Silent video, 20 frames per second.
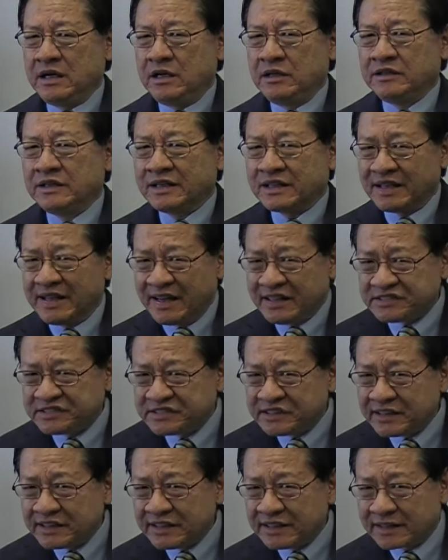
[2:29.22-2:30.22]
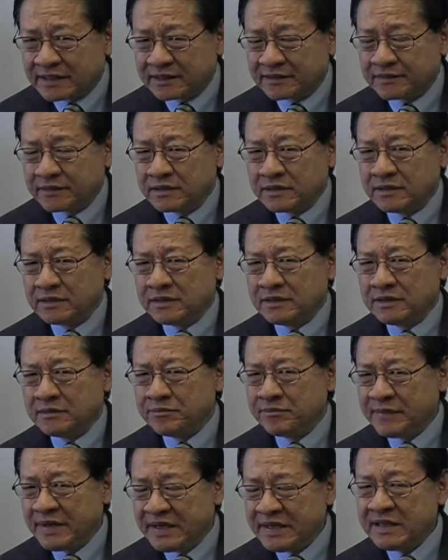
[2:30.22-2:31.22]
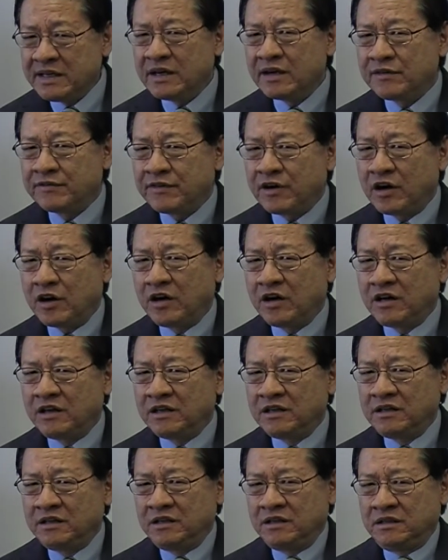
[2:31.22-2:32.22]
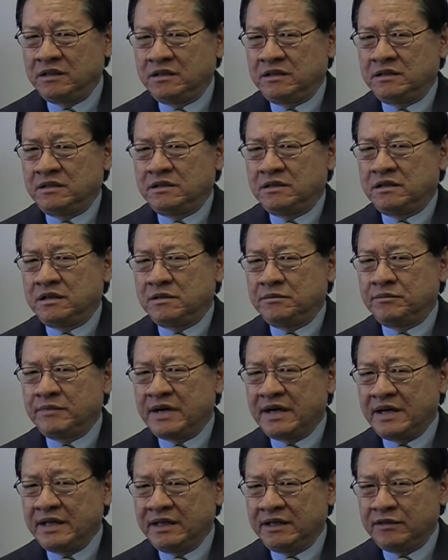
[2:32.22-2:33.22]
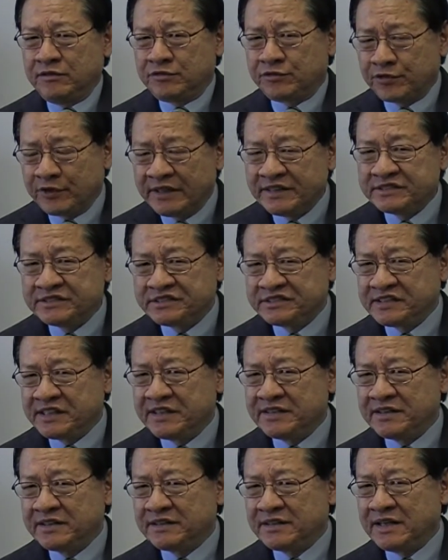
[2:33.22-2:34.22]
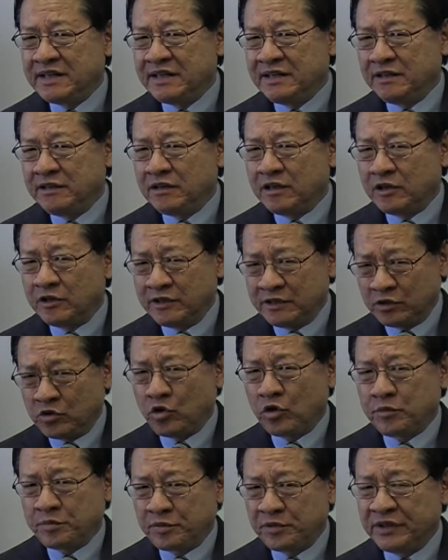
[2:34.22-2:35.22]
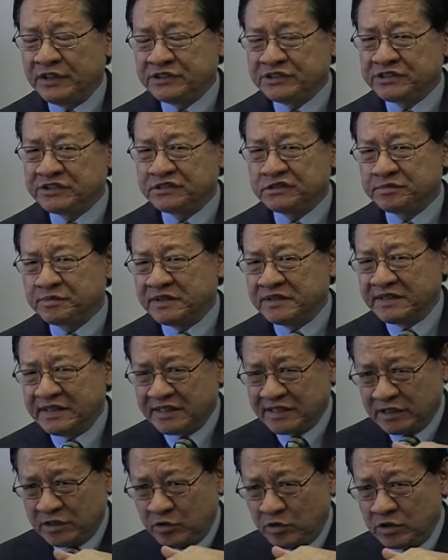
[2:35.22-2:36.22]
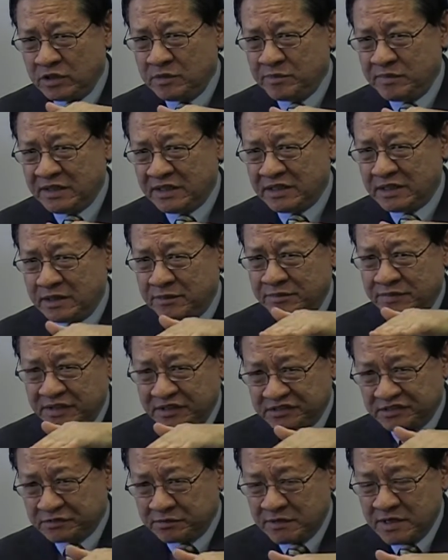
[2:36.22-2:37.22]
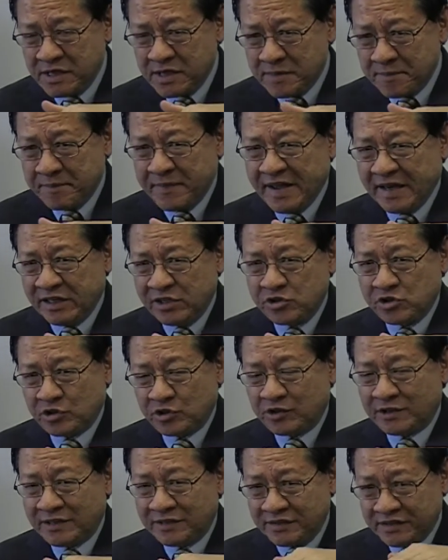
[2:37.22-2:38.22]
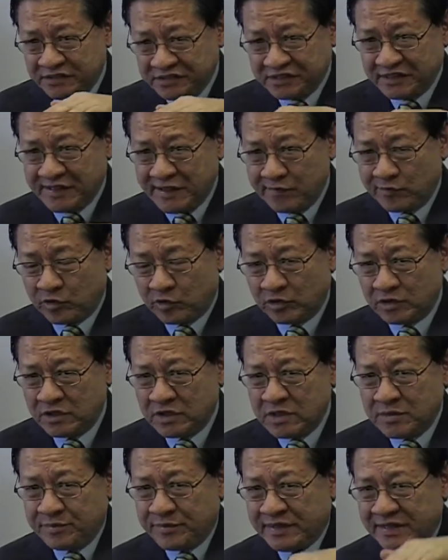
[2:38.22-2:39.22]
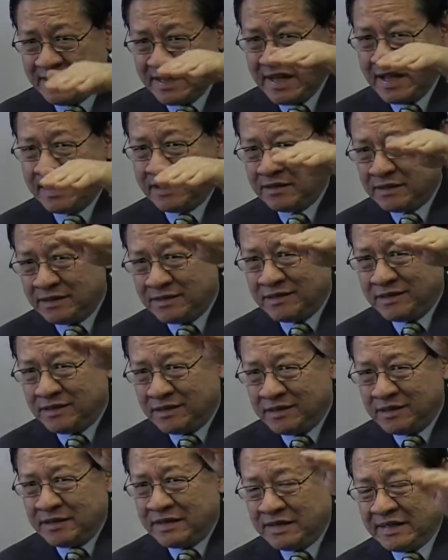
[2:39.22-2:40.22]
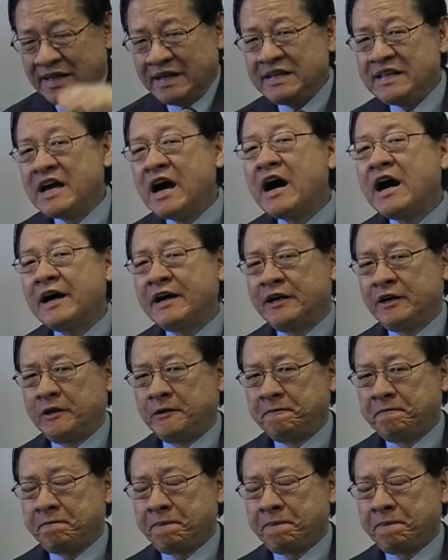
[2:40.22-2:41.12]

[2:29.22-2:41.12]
The glass ceiling. Many of my friends say that they are in corporations, but they can only become this manager on this level, but not any higher.